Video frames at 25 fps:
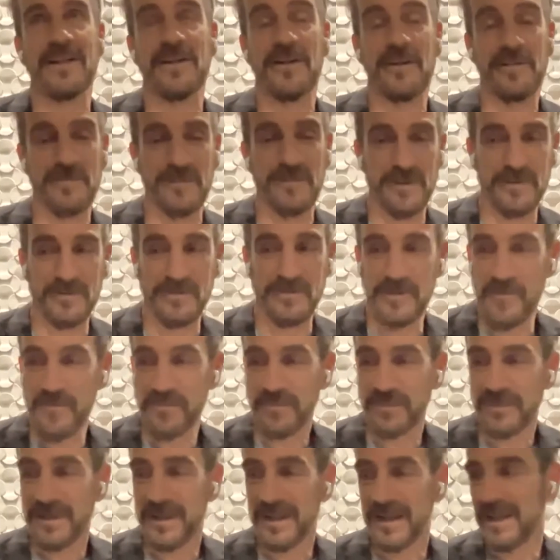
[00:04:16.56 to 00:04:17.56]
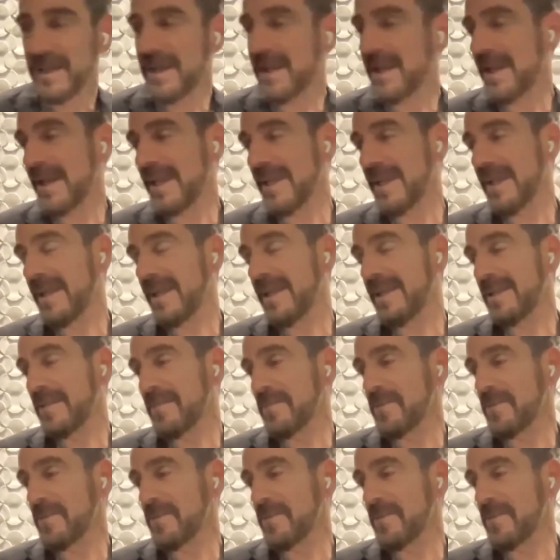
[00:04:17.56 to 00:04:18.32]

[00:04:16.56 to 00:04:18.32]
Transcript: enough of uh,